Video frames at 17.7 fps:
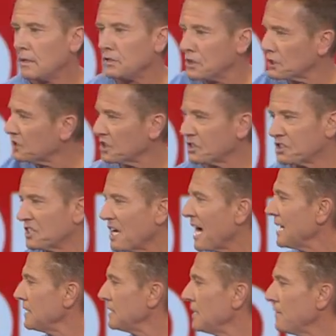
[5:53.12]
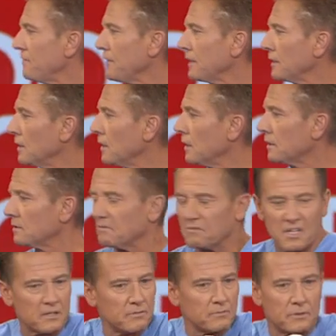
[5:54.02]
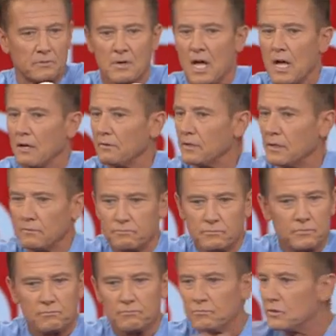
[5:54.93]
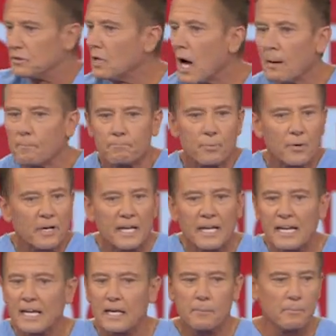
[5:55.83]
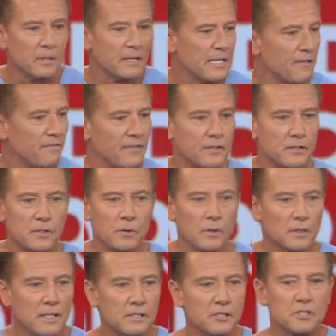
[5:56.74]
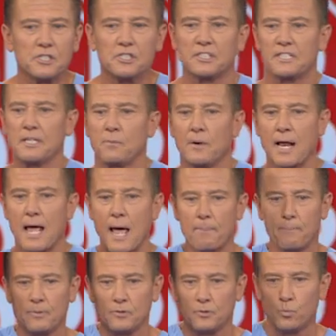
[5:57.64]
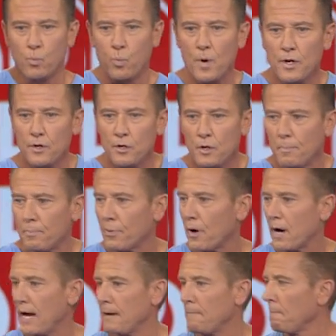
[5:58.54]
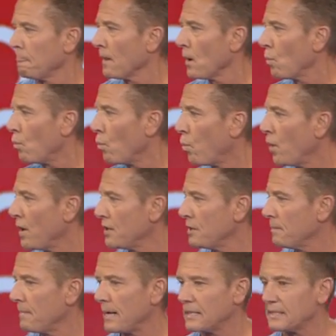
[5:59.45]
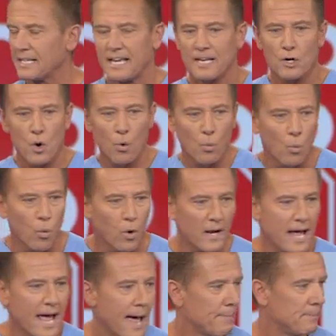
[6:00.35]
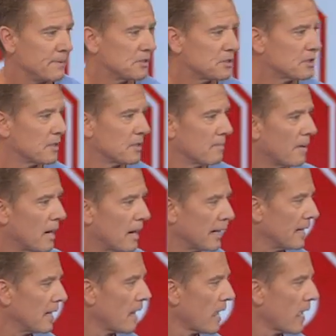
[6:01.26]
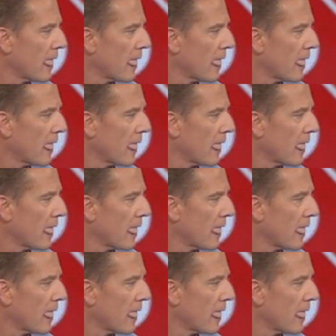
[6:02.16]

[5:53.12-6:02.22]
Just a scientific look, not bringing any belief into it. Let's just see what happens when you pray, when you meditate, what happens to the body.